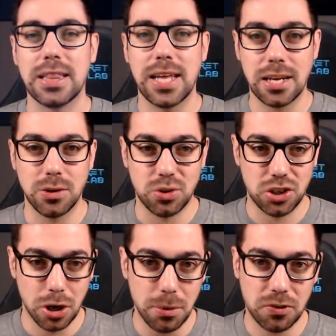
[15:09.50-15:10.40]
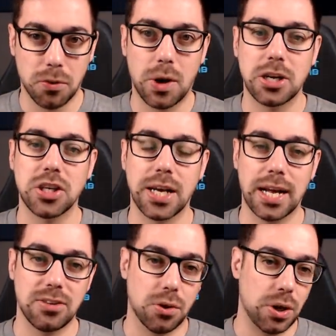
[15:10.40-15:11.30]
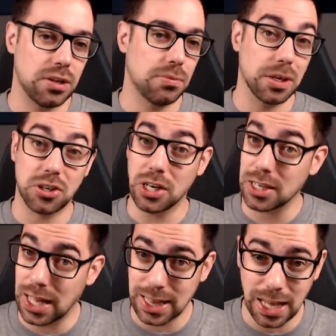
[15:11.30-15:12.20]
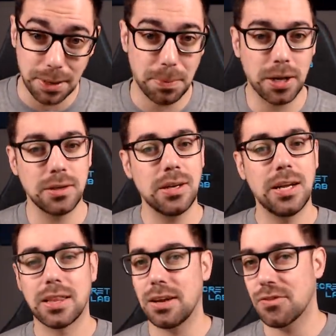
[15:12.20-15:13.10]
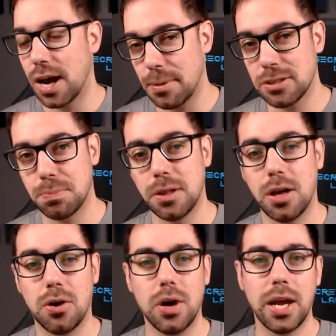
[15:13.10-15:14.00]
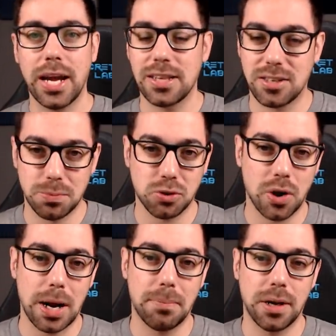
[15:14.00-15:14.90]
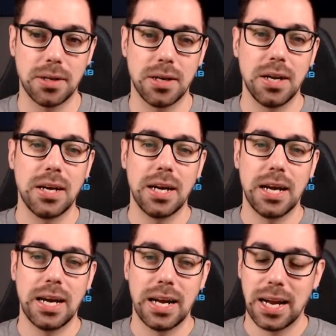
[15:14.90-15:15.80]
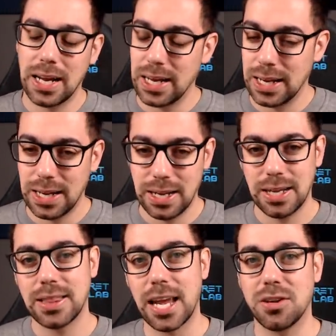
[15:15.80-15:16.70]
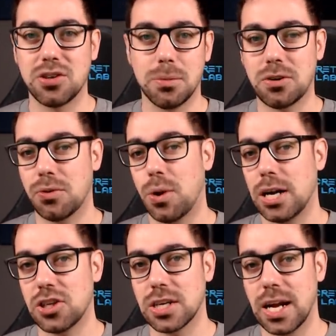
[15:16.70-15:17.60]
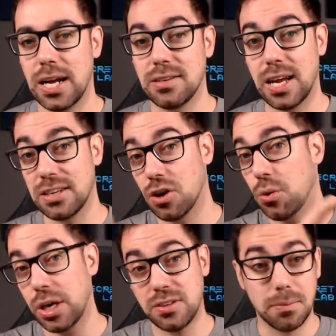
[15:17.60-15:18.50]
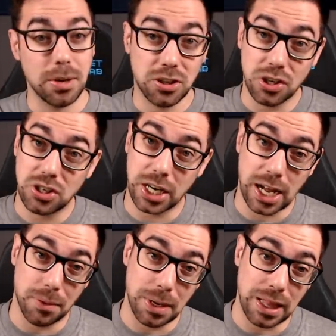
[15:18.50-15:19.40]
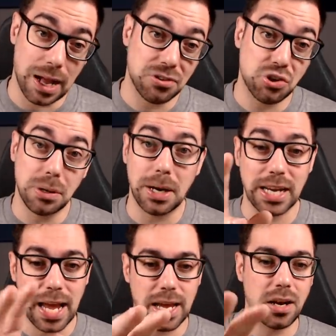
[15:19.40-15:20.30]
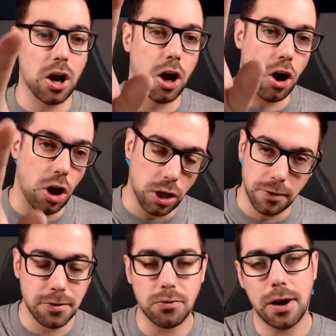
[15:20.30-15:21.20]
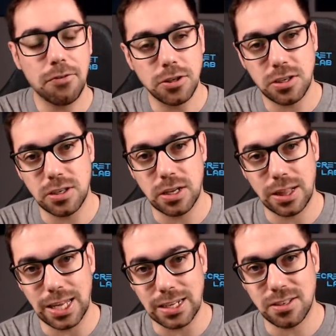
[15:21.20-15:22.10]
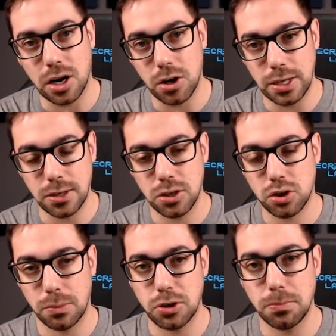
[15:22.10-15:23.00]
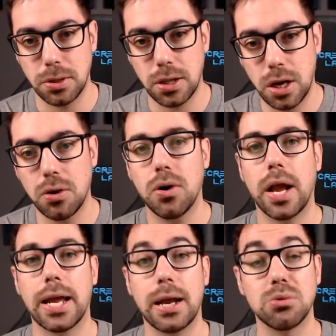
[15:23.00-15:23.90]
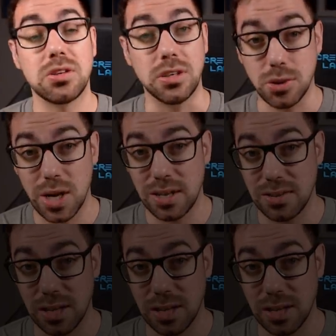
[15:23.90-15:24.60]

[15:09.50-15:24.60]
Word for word: Thank you so much for watching. As always, make sure you hit that like button, leave comments below, hit the subscribe button. Thank you so much for watching, guys. As always, make sure you check out my live stream. Again, all of the reference links are in the description below, and I will see you guys